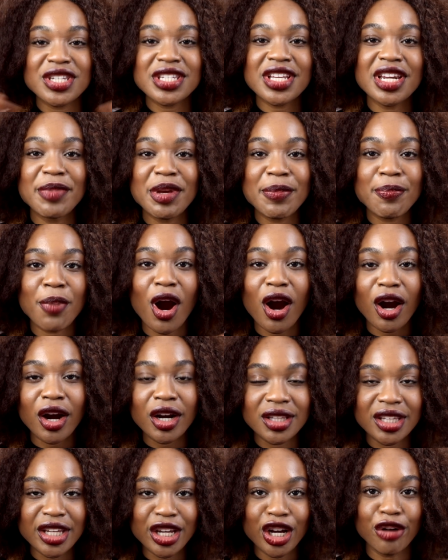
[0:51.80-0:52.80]
This is going to be
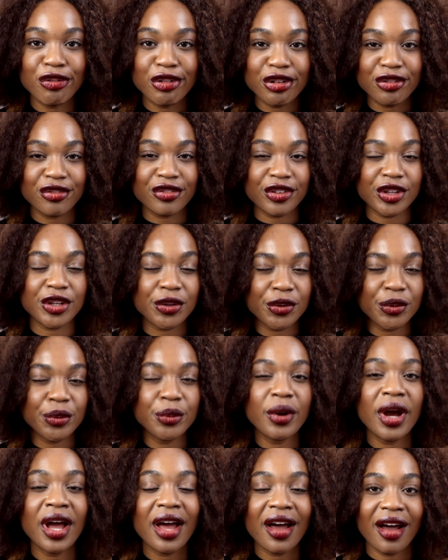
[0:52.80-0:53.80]
partly a
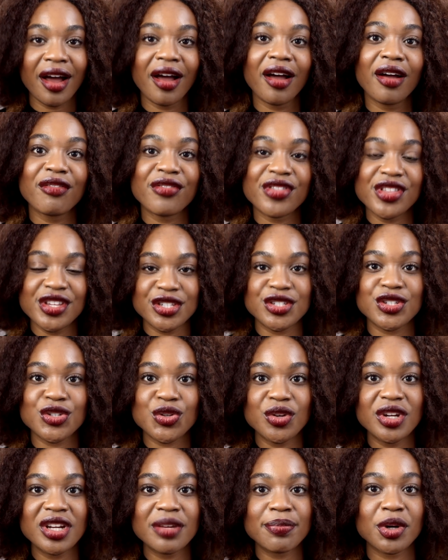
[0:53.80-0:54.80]
review of this
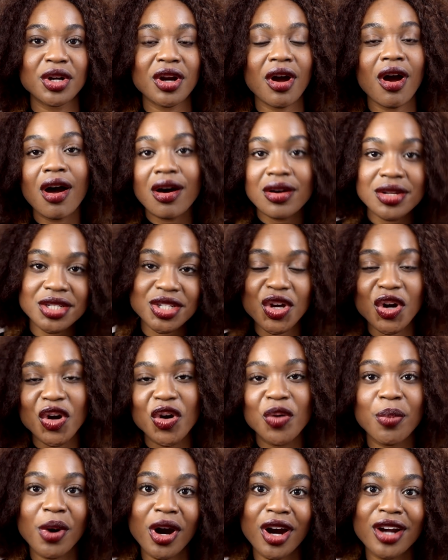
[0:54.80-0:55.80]
unit, but
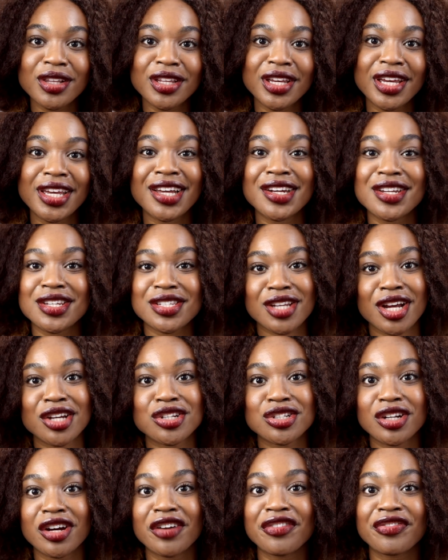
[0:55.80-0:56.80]
also partly a
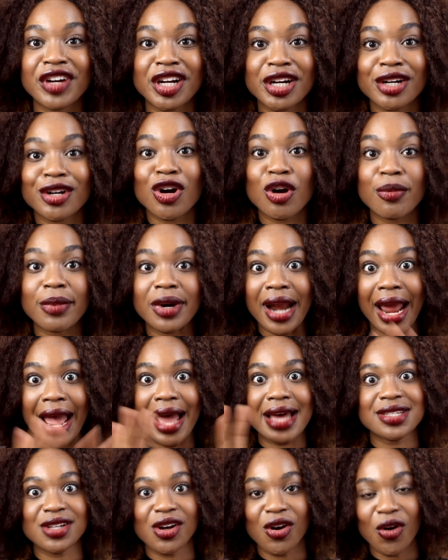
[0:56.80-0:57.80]
discussion of Fingercomber
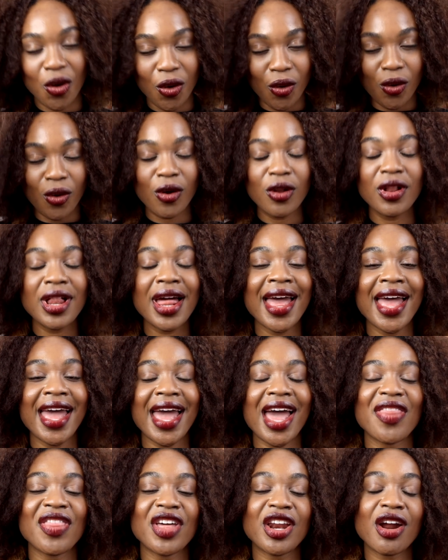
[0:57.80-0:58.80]
as a whole.
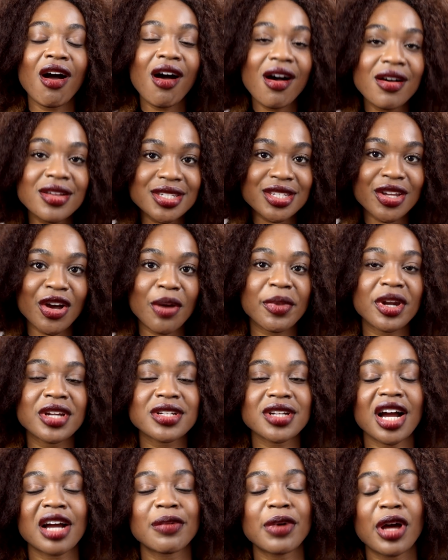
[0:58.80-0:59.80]
And then also I'm going
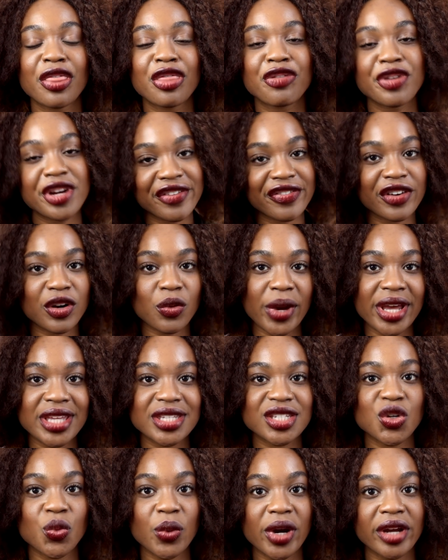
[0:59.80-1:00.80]
to talk about 3 different
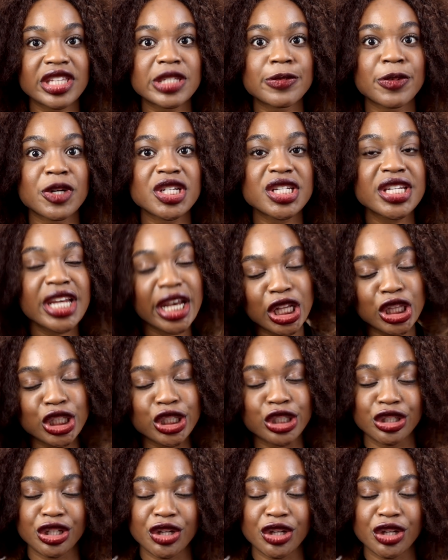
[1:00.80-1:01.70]
ways to wear this particular